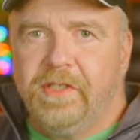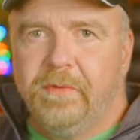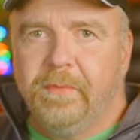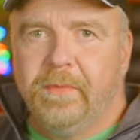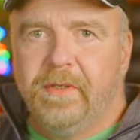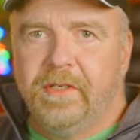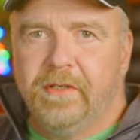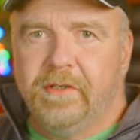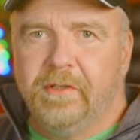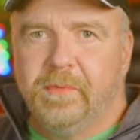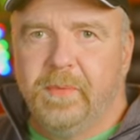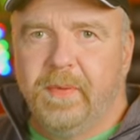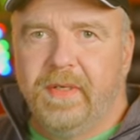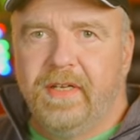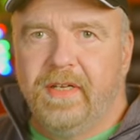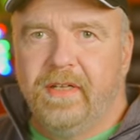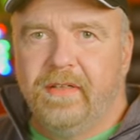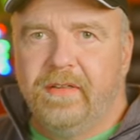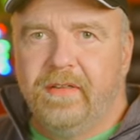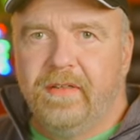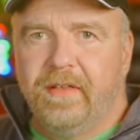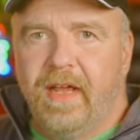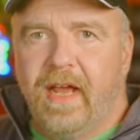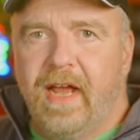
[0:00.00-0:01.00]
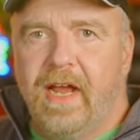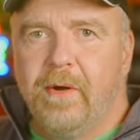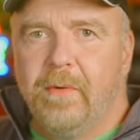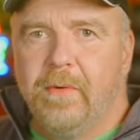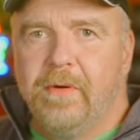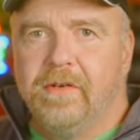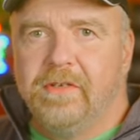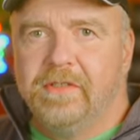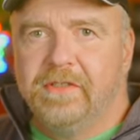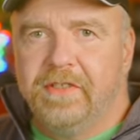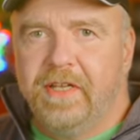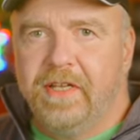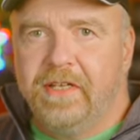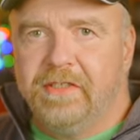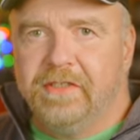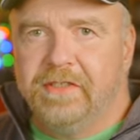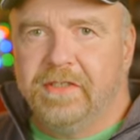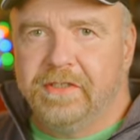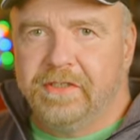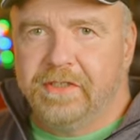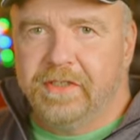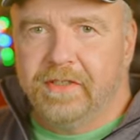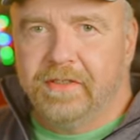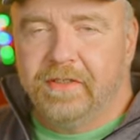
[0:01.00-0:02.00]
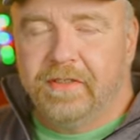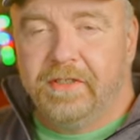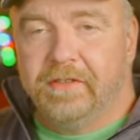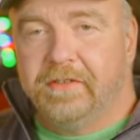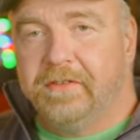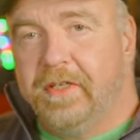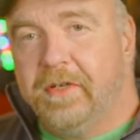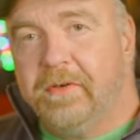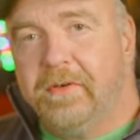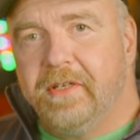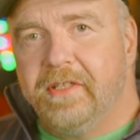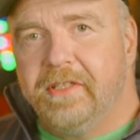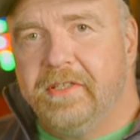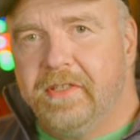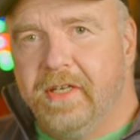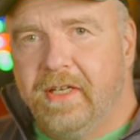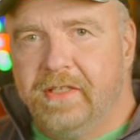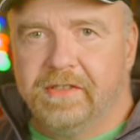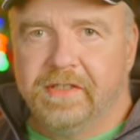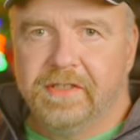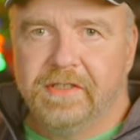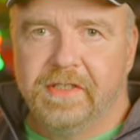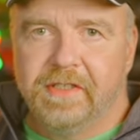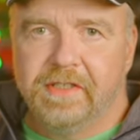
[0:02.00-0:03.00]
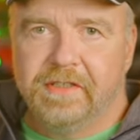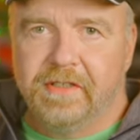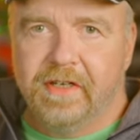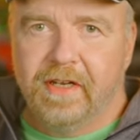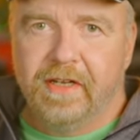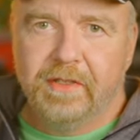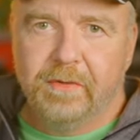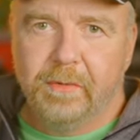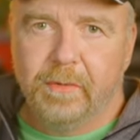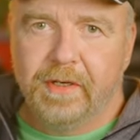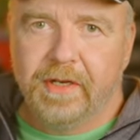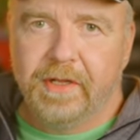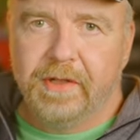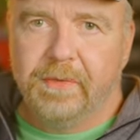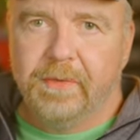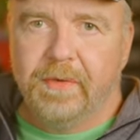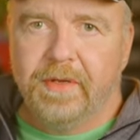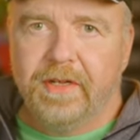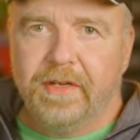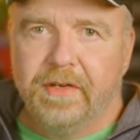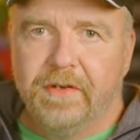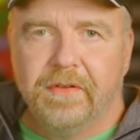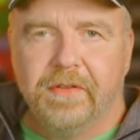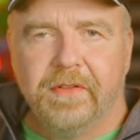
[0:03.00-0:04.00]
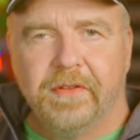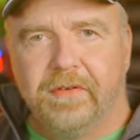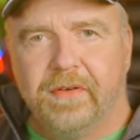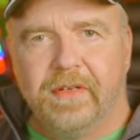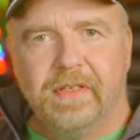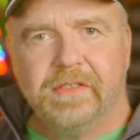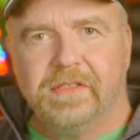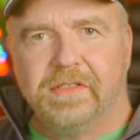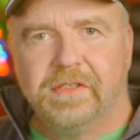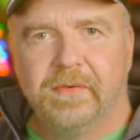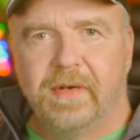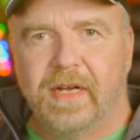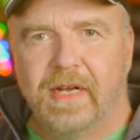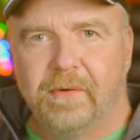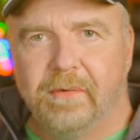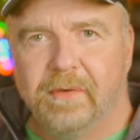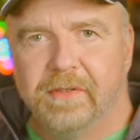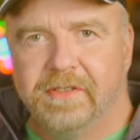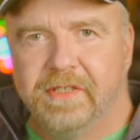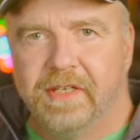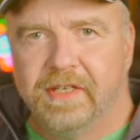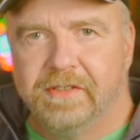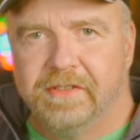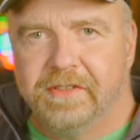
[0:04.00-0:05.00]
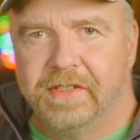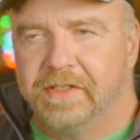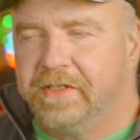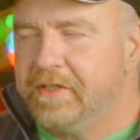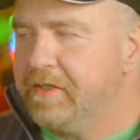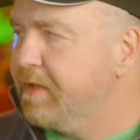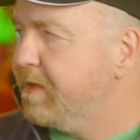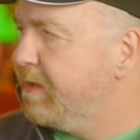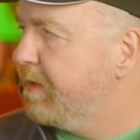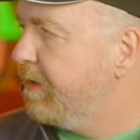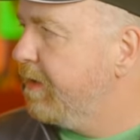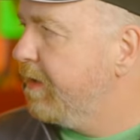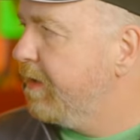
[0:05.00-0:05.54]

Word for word: thing we do is we get the hours tens digit. You'll notice, as it says 923 here, there is no hours tens digit.